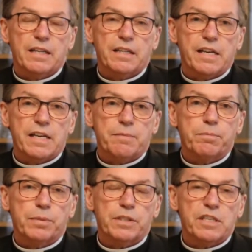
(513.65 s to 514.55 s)
They
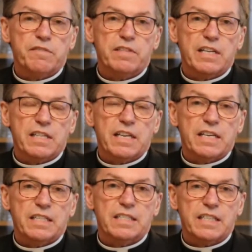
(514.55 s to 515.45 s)
believe that
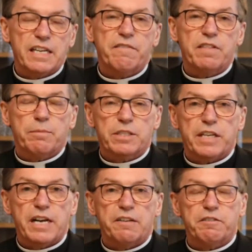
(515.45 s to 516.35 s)
they save
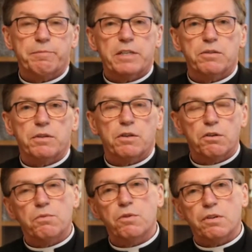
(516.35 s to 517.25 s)
themselves by doing
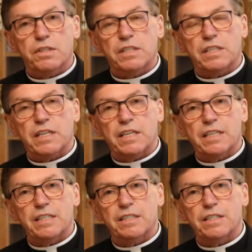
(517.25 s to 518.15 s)
good works
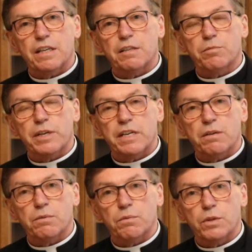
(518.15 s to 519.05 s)
and
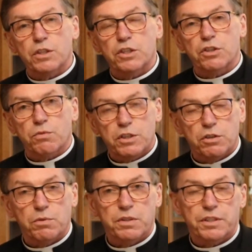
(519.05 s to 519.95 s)
celebrating religious
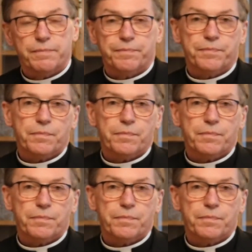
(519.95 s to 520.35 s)
rituals.